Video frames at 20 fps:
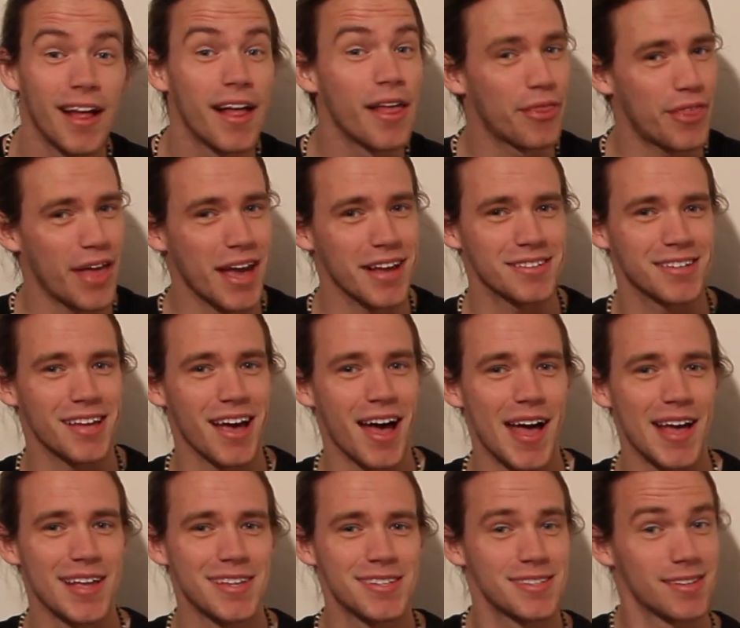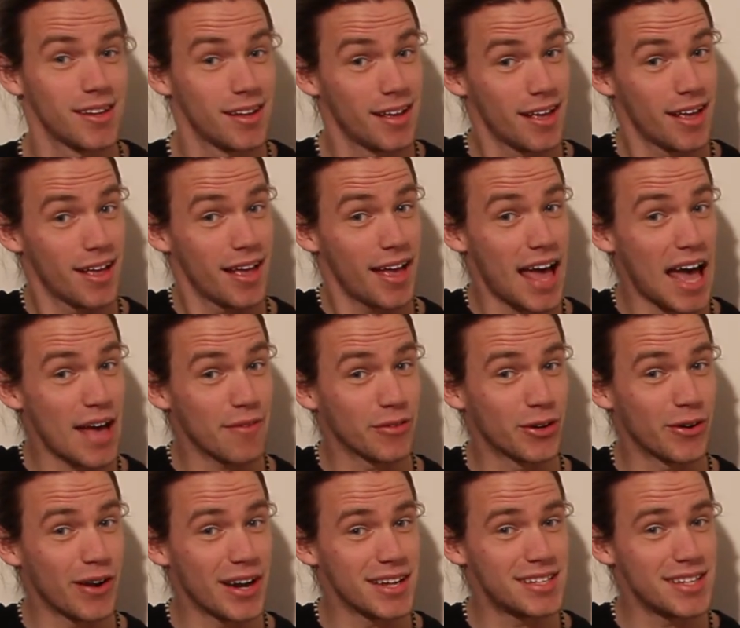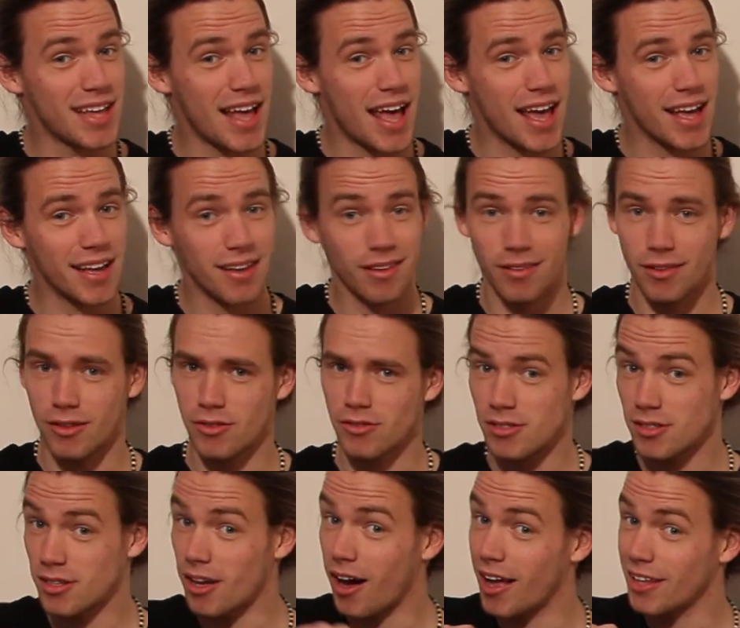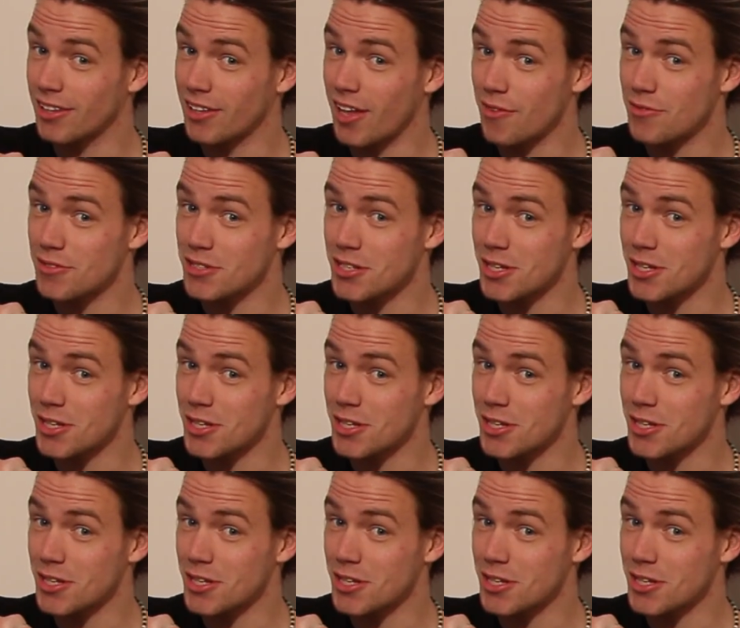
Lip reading: Thanks, guys. Have a great day. Scott loves